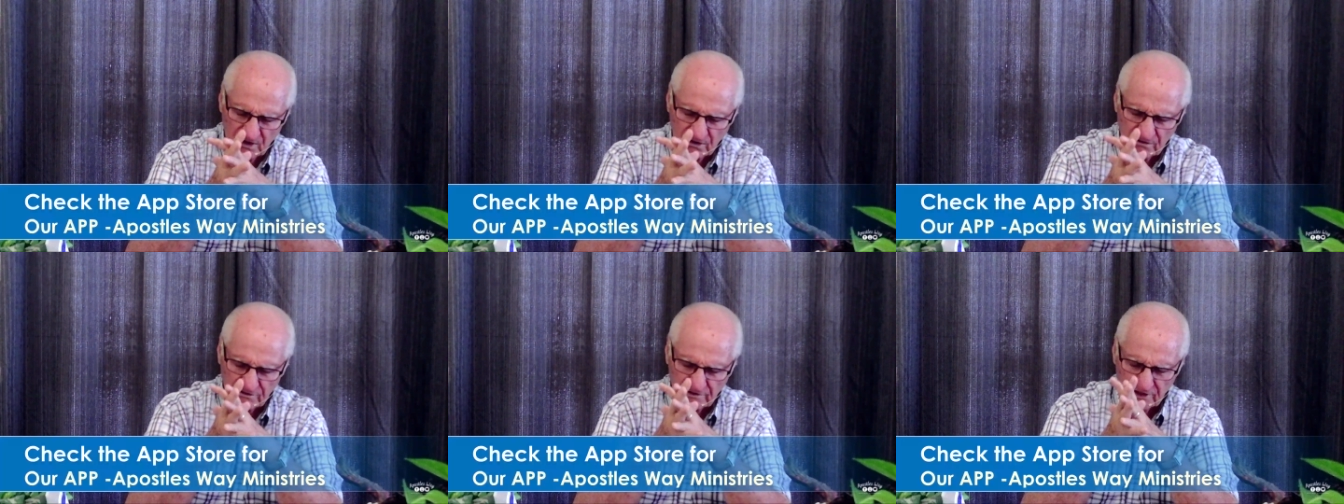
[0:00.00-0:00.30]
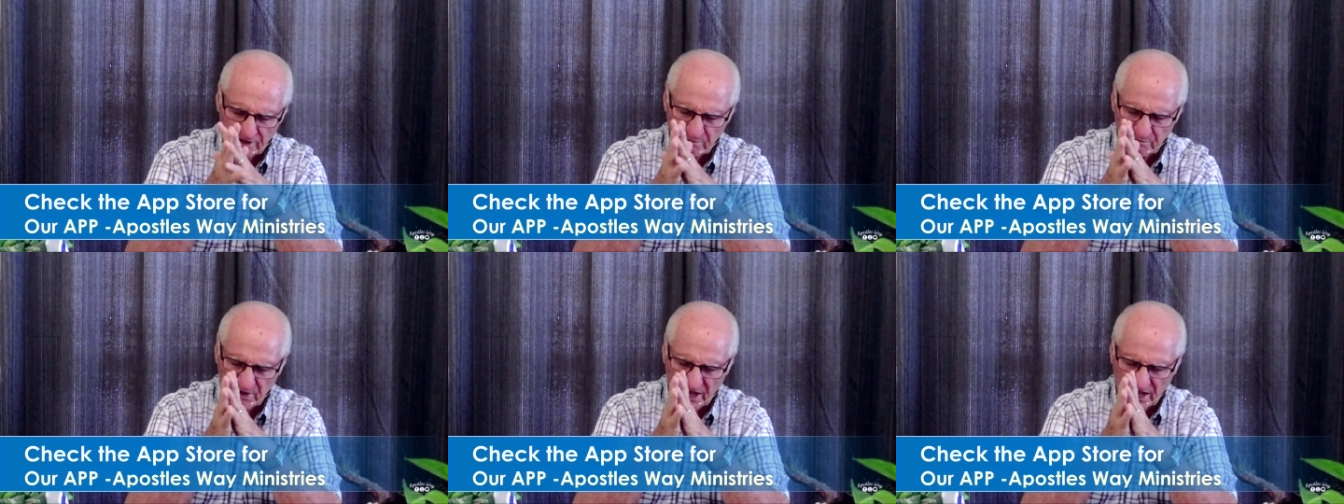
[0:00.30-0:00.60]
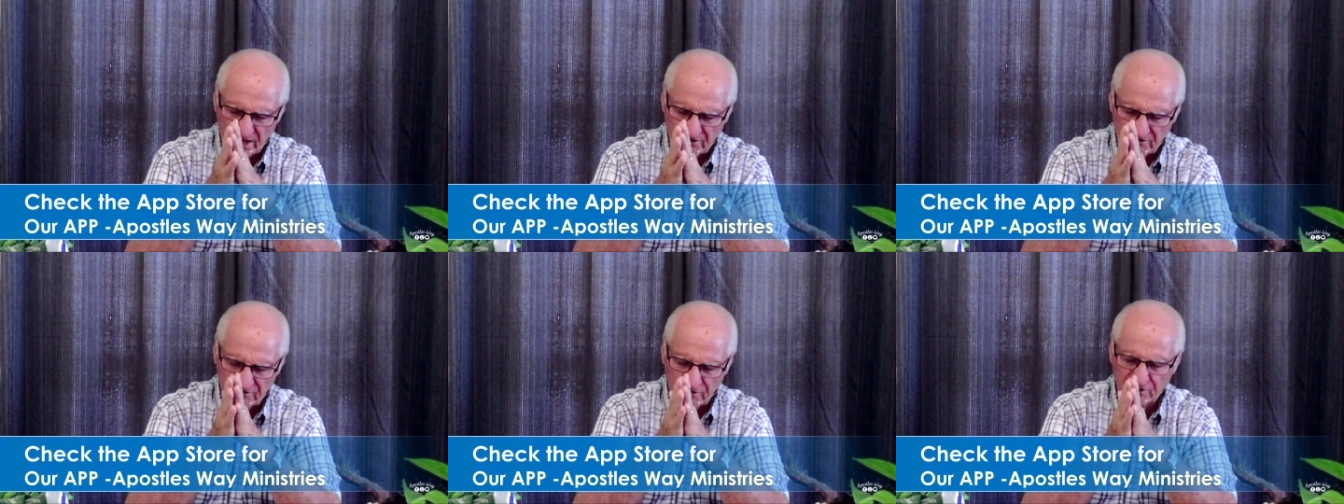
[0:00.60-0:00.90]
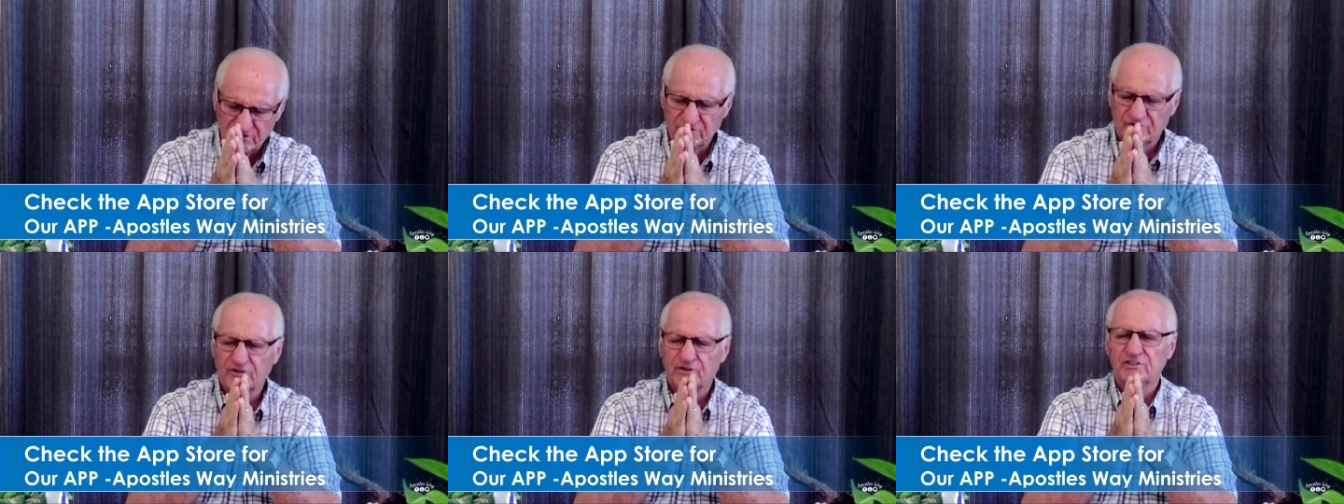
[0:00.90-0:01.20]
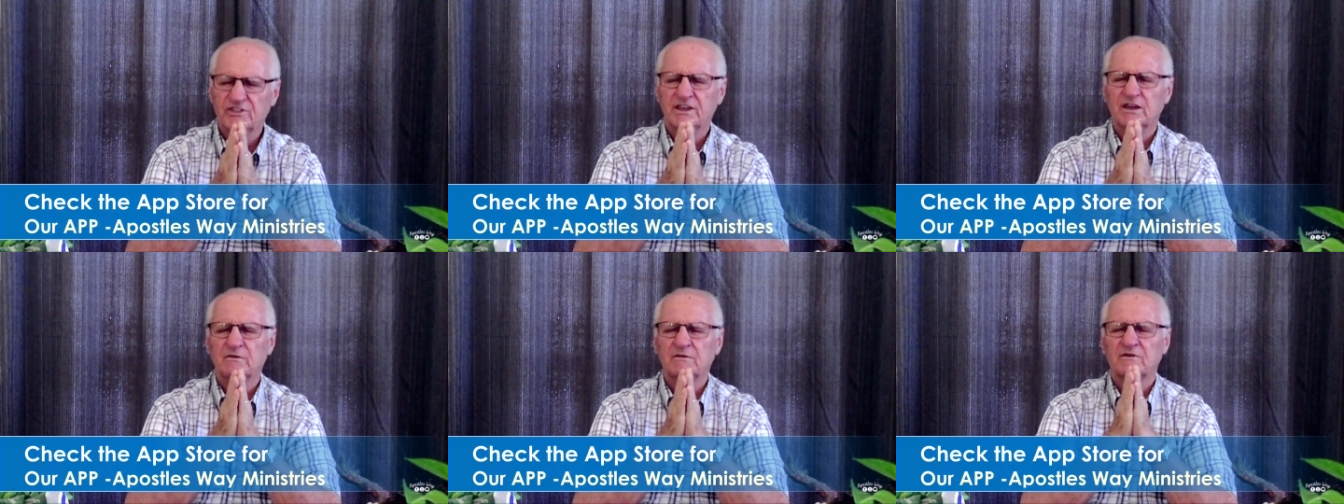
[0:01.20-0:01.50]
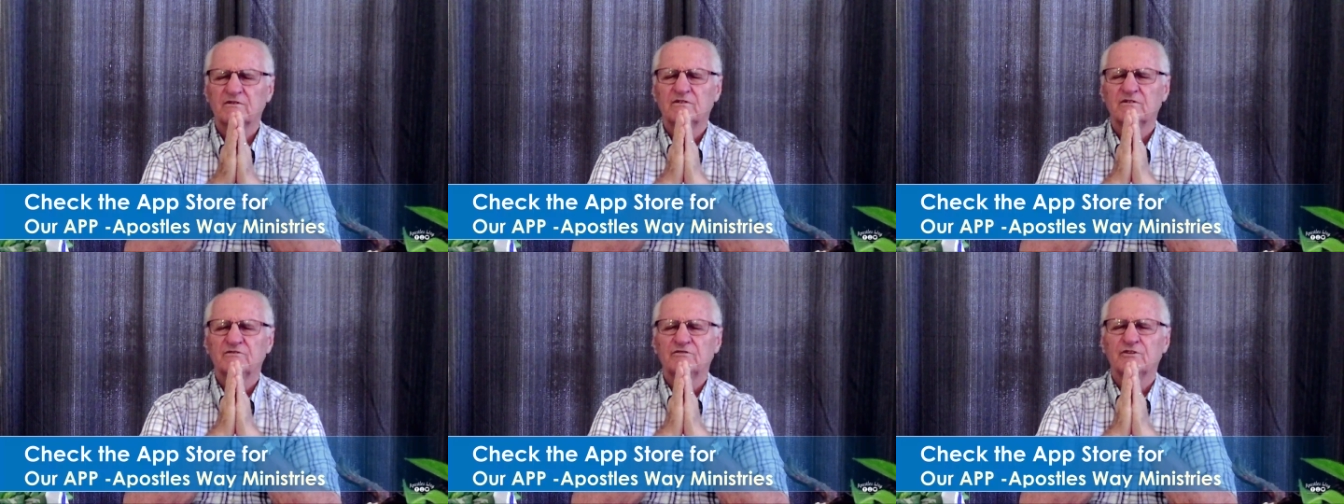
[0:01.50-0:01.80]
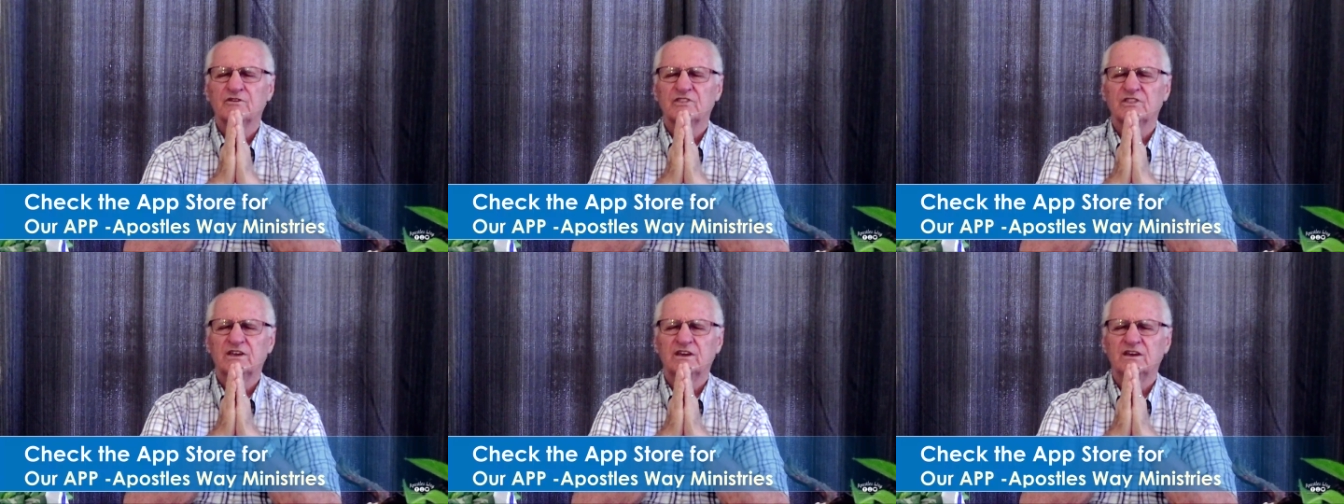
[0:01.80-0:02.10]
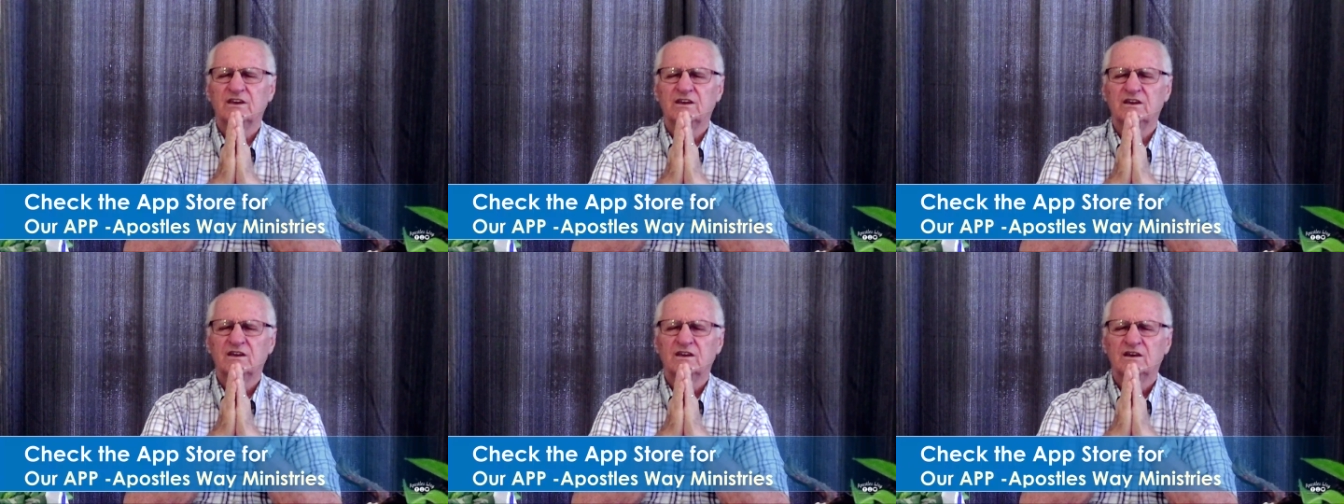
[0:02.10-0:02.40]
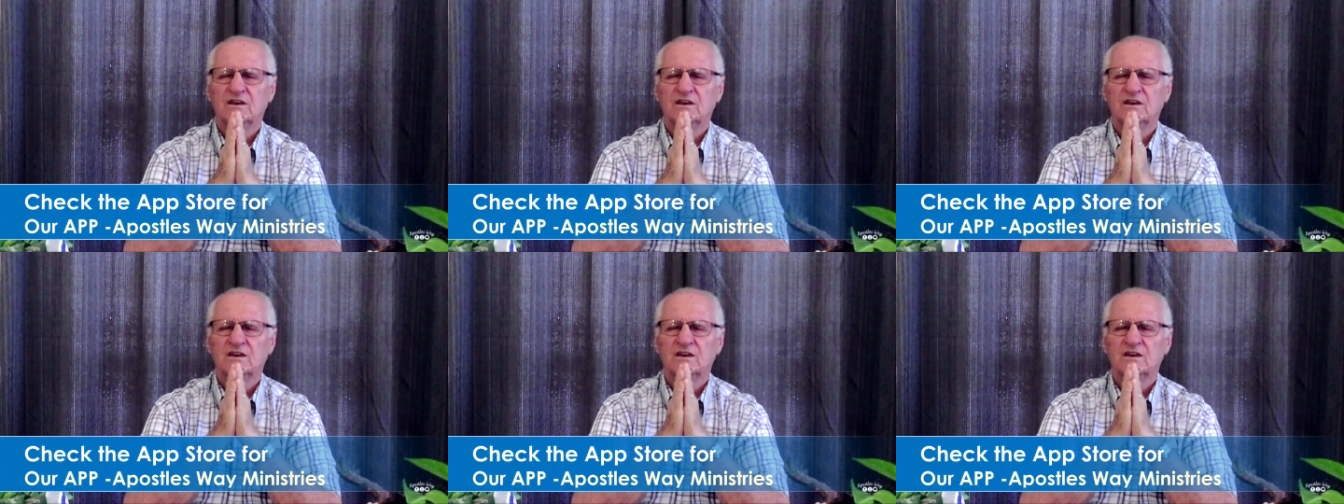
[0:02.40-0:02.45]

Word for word: for the for for the for the